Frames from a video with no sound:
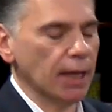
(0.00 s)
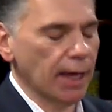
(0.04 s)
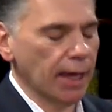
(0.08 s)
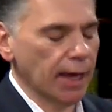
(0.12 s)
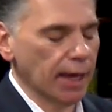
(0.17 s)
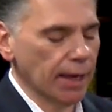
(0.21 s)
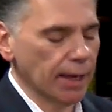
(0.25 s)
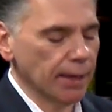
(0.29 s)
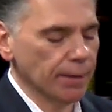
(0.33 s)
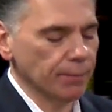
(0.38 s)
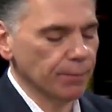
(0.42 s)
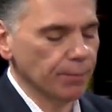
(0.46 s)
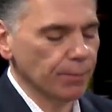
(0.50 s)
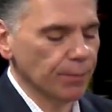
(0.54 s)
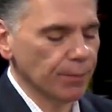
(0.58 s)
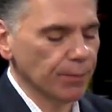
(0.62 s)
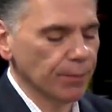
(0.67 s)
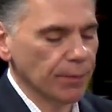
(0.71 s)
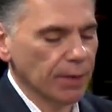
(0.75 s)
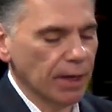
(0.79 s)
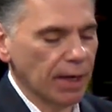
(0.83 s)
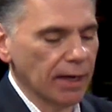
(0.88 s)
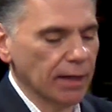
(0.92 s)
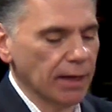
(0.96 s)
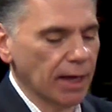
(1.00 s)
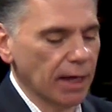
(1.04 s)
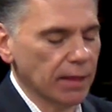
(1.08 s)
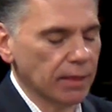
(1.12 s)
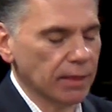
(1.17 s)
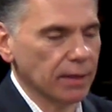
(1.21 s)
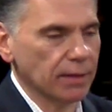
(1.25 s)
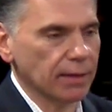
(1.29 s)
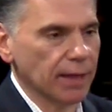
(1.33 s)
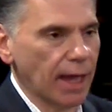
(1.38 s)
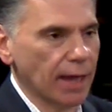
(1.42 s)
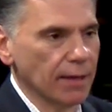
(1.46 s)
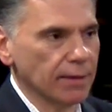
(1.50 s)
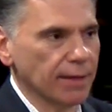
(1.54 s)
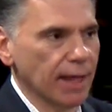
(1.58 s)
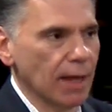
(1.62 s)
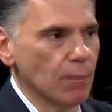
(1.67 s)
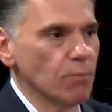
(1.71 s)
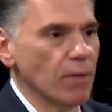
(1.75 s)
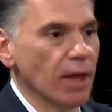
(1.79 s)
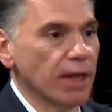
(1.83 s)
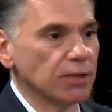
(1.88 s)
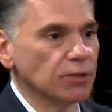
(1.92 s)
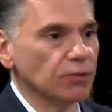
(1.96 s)
And I think
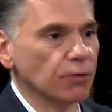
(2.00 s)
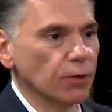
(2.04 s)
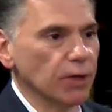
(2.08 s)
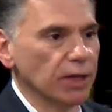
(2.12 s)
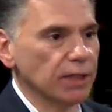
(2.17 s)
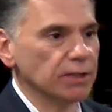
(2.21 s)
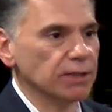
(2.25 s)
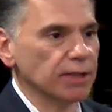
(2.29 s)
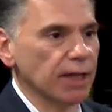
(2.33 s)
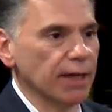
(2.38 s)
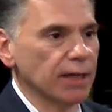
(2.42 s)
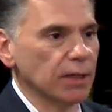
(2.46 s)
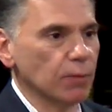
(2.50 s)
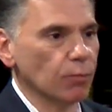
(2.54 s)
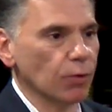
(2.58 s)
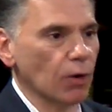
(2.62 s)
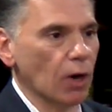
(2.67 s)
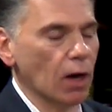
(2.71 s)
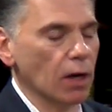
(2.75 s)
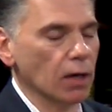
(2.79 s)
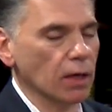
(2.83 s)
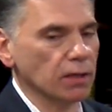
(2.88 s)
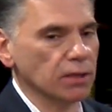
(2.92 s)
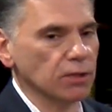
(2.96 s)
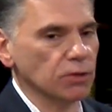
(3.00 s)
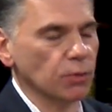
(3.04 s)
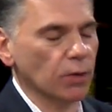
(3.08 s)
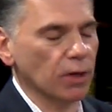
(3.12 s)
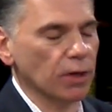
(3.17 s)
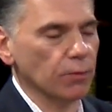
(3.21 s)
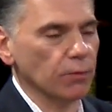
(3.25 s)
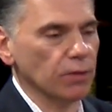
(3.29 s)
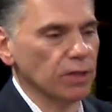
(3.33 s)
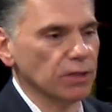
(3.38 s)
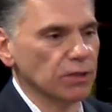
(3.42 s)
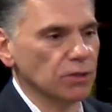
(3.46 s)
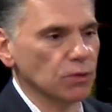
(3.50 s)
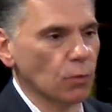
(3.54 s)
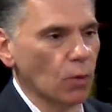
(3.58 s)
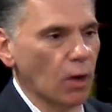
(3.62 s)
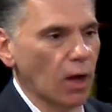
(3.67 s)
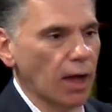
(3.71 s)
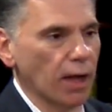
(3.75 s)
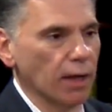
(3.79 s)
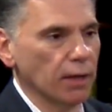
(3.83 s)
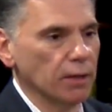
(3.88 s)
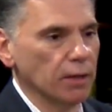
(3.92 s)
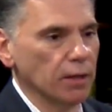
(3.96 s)
that makes for an exciting product. It's one of the reasons
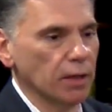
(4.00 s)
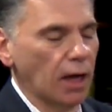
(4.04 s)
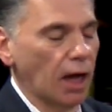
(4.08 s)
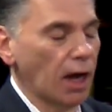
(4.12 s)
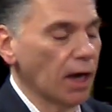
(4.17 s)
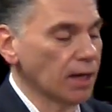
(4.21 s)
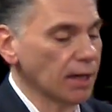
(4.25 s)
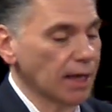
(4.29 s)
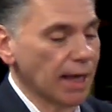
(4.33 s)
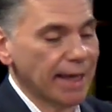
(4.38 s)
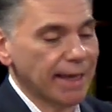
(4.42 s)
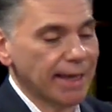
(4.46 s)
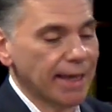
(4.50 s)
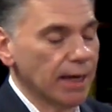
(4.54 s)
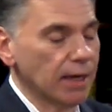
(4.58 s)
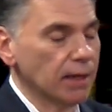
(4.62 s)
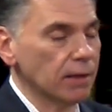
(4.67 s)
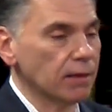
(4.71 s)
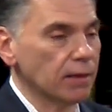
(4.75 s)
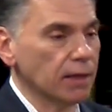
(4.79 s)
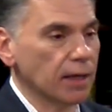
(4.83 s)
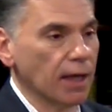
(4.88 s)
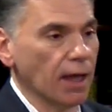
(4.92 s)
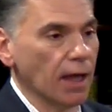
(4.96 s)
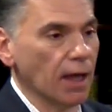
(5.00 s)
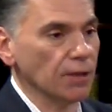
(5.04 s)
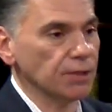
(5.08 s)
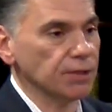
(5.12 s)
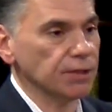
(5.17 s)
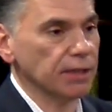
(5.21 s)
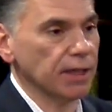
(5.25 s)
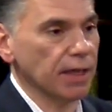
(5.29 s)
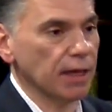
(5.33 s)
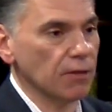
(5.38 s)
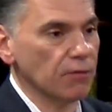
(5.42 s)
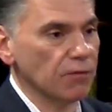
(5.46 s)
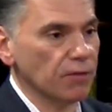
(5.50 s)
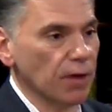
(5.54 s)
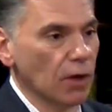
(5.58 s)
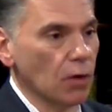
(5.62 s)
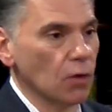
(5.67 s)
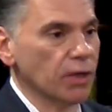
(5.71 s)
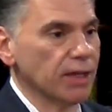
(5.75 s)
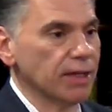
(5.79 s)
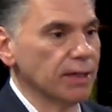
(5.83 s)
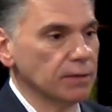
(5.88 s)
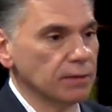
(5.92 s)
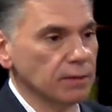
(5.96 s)
why, unlike anything else, the
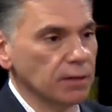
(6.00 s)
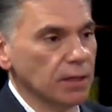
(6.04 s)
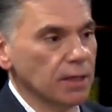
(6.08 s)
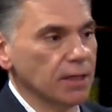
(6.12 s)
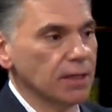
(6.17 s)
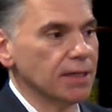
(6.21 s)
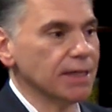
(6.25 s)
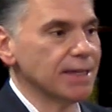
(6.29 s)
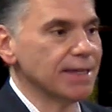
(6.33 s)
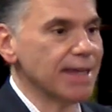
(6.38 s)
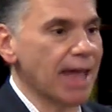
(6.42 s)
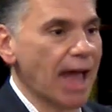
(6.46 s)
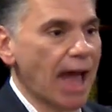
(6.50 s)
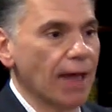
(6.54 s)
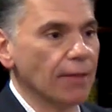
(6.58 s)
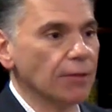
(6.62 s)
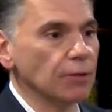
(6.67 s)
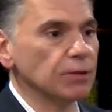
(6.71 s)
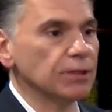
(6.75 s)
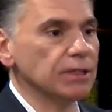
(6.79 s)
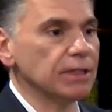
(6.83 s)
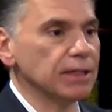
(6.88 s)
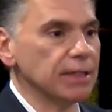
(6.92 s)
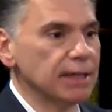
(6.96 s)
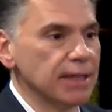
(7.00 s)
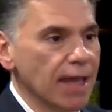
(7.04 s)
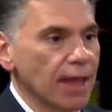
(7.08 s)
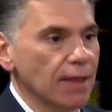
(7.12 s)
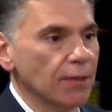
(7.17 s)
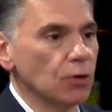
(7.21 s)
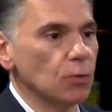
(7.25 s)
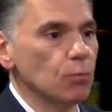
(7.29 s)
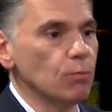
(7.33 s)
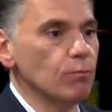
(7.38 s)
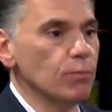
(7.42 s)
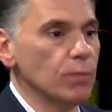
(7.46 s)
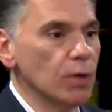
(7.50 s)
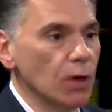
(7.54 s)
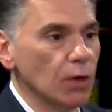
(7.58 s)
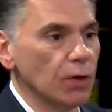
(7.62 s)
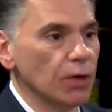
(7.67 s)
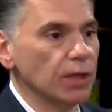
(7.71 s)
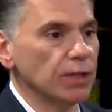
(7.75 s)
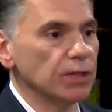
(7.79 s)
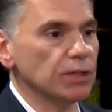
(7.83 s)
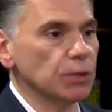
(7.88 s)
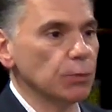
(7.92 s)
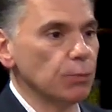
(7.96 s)
NFL can gather together
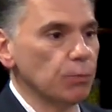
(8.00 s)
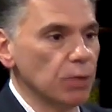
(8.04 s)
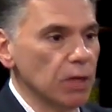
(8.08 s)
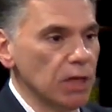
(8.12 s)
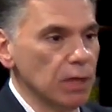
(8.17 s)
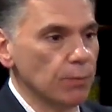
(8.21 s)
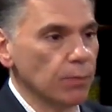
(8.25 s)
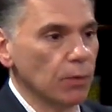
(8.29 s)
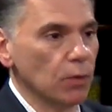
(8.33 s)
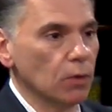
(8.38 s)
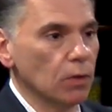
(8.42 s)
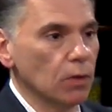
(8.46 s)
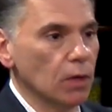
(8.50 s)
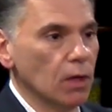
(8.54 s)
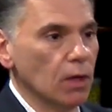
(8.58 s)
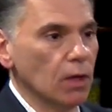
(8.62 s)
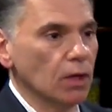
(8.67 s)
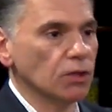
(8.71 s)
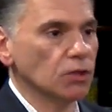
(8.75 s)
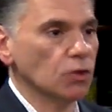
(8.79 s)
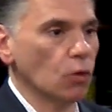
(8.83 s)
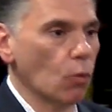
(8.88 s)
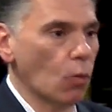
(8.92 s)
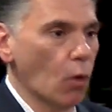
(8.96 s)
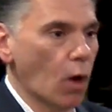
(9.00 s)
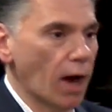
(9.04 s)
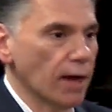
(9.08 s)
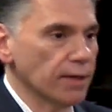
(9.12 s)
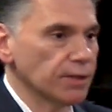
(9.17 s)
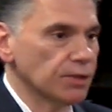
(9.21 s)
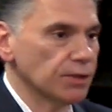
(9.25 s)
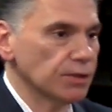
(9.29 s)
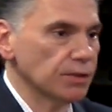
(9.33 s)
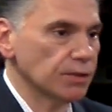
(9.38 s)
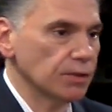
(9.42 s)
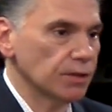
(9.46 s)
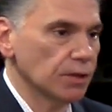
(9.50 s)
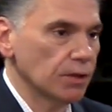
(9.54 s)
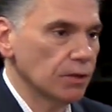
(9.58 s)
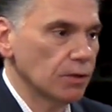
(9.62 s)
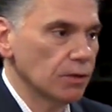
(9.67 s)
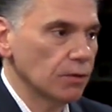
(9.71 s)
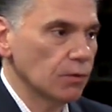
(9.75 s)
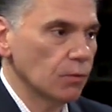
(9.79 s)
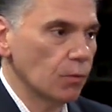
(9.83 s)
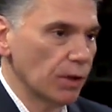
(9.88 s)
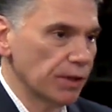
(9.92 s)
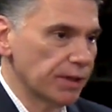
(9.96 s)
millions of people to watch
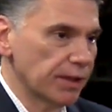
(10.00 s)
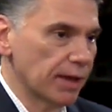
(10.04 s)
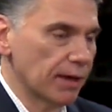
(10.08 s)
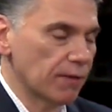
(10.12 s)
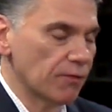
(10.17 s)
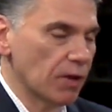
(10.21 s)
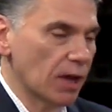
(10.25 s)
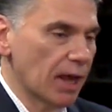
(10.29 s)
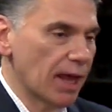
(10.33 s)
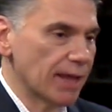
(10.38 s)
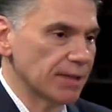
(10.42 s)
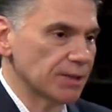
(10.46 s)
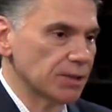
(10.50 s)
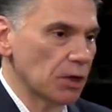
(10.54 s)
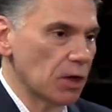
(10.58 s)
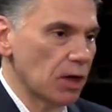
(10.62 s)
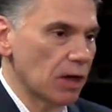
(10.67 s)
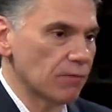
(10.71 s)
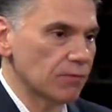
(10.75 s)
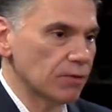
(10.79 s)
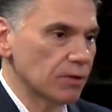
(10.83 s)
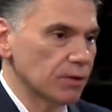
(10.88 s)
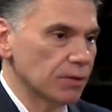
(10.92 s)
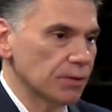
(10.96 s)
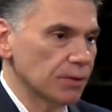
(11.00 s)
what the NFL has to offer.